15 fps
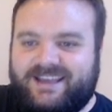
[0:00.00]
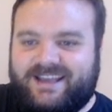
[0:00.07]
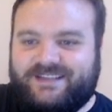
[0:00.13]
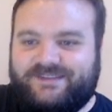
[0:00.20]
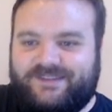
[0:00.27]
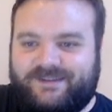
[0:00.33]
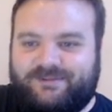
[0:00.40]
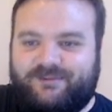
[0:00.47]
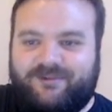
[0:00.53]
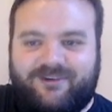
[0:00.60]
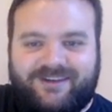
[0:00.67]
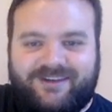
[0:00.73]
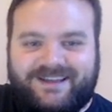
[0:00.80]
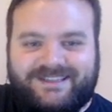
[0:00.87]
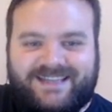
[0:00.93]
yes, flipping. We're
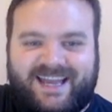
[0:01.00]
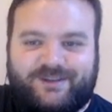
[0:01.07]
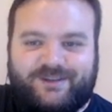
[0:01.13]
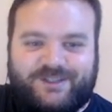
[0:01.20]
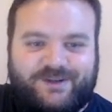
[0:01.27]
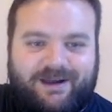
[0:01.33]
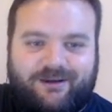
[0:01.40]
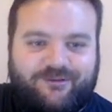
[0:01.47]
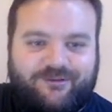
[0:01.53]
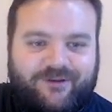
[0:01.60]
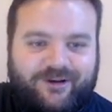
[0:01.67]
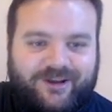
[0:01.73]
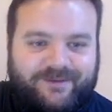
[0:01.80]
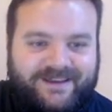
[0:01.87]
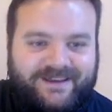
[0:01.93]
all entitled to our
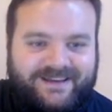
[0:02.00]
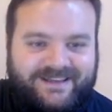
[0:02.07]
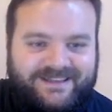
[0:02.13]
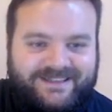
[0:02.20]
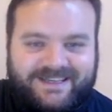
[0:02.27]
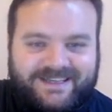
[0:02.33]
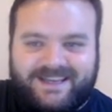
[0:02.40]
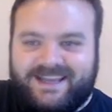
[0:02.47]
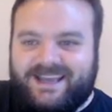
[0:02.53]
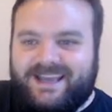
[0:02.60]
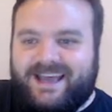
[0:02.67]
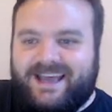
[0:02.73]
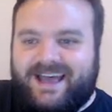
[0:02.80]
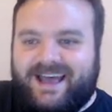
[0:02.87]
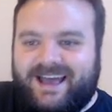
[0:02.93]
wrong opinions.
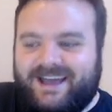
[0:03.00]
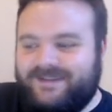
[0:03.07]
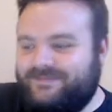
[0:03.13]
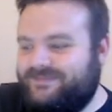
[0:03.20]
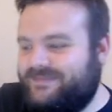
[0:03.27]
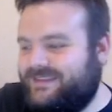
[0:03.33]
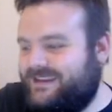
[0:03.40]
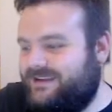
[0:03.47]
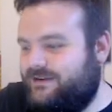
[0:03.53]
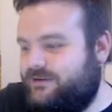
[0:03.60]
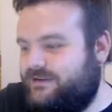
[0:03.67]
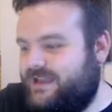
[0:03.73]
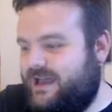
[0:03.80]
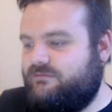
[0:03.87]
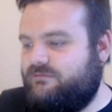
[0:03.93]
Um,
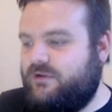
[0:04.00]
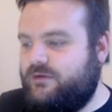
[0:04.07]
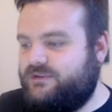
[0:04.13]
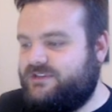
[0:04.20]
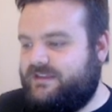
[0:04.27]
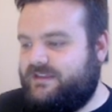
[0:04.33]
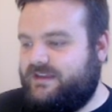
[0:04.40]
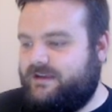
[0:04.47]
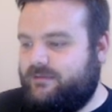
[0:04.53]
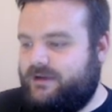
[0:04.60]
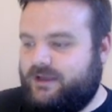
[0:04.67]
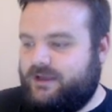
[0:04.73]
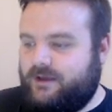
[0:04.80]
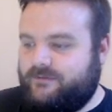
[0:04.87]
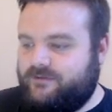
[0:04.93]
yeah, Rosa, I think we're
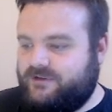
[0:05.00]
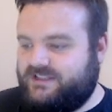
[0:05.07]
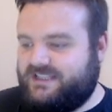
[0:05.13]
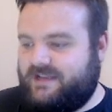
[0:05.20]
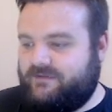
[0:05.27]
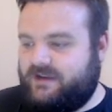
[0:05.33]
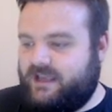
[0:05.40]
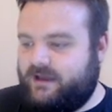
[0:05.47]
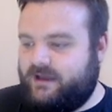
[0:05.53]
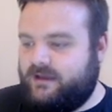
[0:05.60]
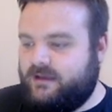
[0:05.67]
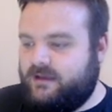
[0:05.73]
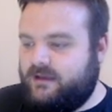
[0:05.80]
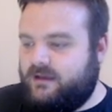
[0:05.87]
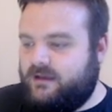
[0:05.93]
going to go for a seven here
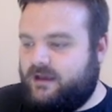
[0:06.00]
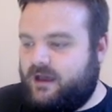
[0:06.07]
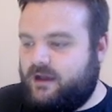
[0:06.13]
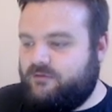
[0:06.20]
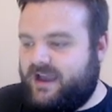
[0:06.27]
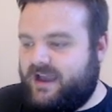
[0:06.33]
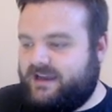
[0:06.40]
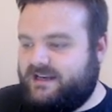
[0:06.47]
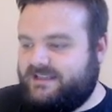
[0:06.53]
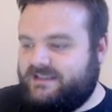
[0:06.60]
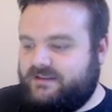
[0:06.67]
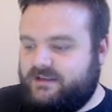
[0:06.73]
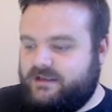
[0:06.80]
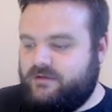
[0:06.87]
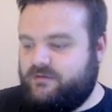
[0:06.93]
a Arachnid in
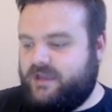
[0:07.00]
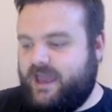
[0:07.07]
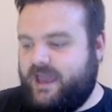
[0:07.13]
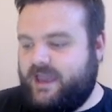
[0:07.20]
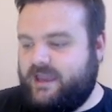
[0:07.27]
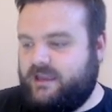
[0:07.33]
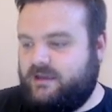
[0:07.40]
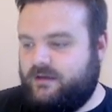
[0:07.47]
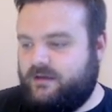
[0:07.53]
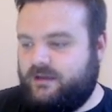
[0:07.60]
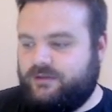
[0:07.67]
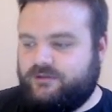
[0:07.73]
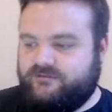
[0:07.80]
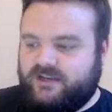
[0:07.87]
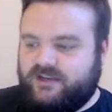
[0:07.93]
the UK, a
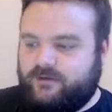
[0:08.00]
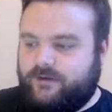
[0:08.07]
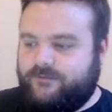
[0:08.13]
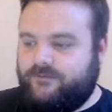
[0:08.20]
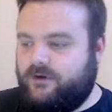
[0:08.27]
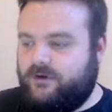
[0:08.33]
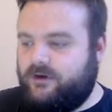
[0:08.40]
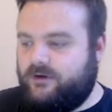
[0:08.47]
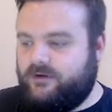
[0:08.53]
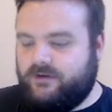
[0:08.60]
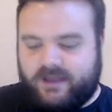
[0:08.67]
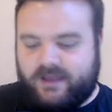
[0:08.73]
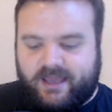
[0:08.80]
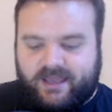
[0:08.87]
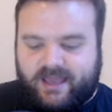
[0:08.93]
three or a four.
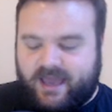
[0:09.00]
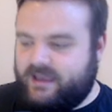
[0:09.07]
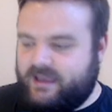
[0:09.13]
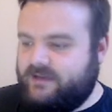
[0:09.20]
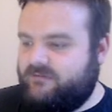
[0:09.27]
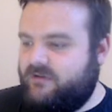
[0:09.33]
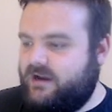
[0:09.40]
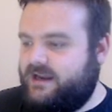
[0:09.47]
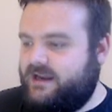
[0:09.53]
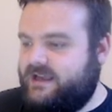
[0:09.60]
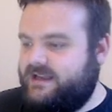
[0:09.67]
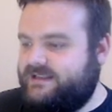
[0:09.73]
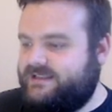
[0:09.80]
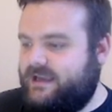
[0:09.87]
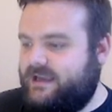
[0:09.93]
Yeah, it really
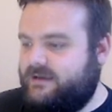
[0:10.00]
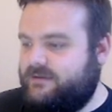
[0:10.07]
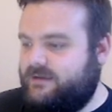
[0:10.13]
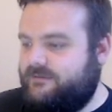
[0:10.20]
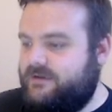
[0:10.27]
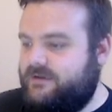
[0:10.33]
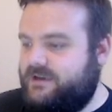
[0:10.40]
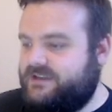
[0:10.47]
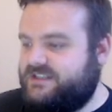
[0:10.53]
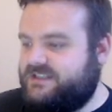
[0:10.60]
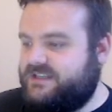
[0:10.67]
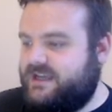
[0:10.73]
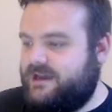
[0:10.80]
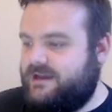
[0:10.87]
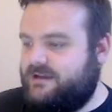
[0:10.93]
is like the first
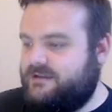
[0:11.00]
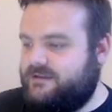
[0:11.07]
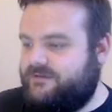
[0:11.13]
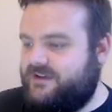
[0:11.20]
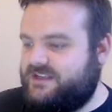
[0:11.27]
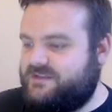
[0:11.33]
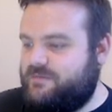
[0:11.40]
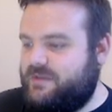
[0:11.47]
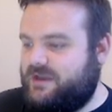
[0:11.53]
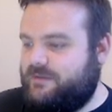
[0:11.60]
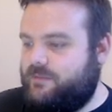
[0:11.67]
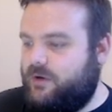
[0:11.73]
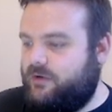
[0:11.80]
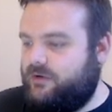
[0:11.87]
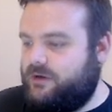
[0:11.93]
uh, the first big
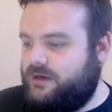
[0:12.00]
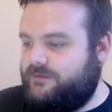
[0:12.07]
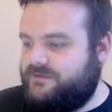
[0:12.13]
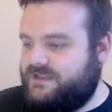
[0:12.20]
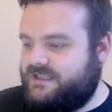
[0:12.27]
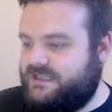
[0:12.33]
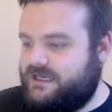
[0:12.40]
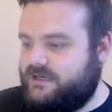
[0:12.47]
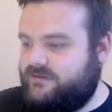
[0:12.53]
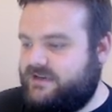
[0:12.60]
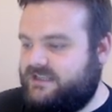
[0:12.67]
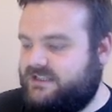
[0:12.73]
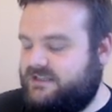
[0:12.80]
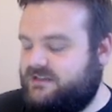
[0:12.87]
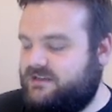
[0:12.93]
bungle of the
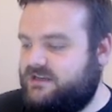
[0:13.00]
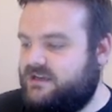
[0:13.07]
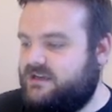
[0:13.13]
series, and